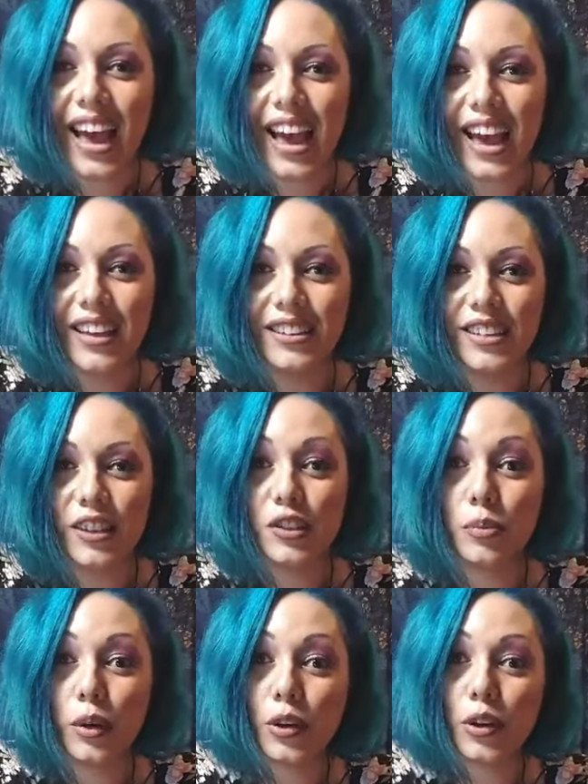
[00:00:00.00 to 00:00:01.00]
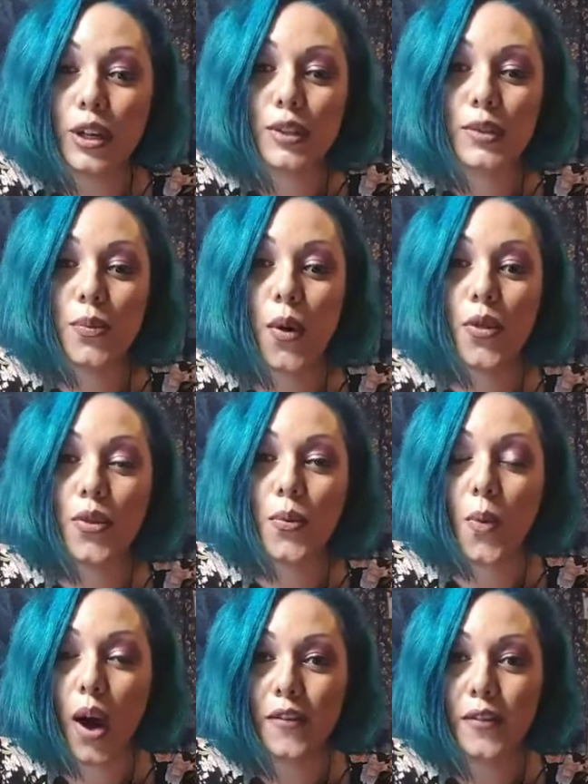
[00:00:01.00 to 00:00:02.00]
experience what the
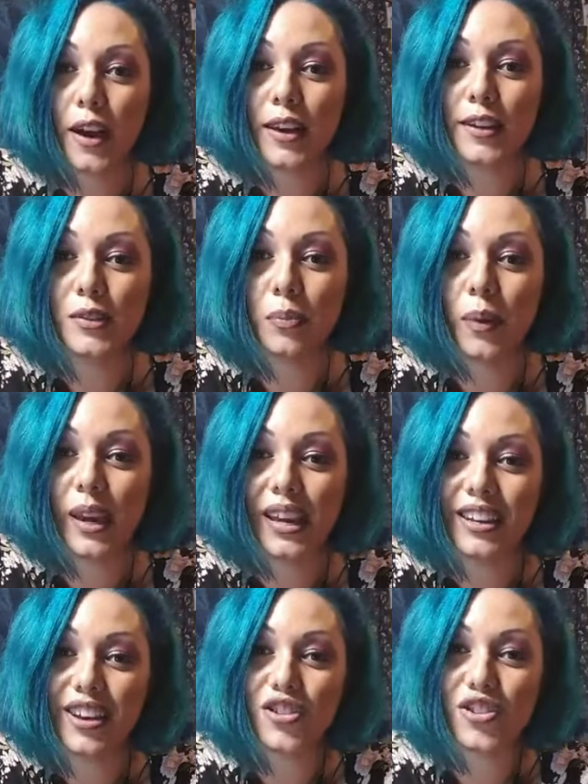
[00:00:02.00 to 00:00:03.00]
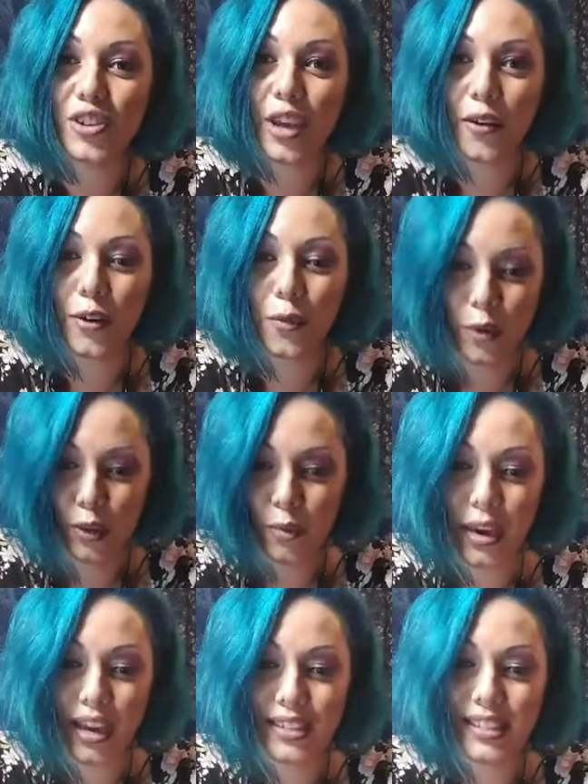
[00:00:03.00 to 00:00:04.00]
wife has been sharing with
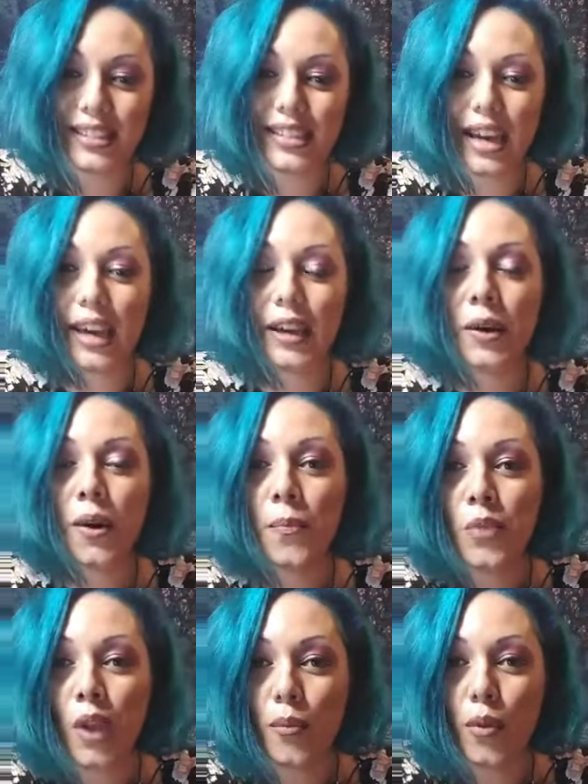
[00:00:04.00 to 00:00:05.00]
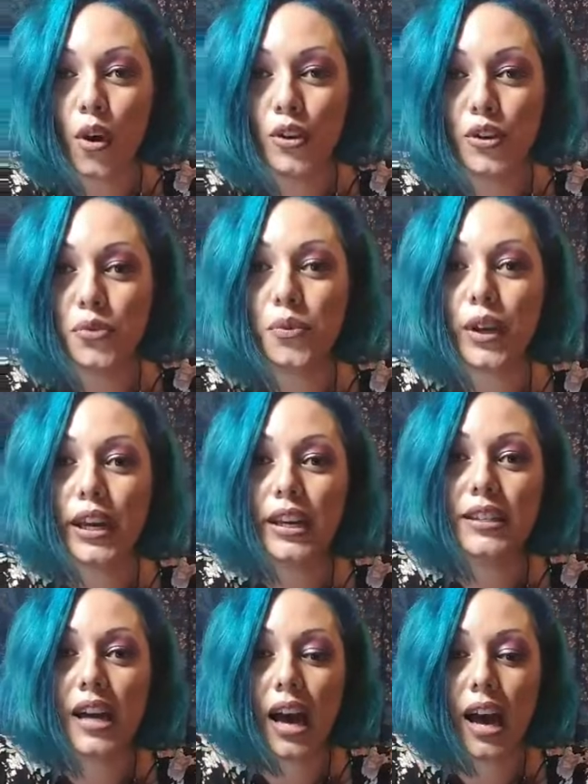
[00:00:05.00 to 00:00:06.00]
me today, I'm going to read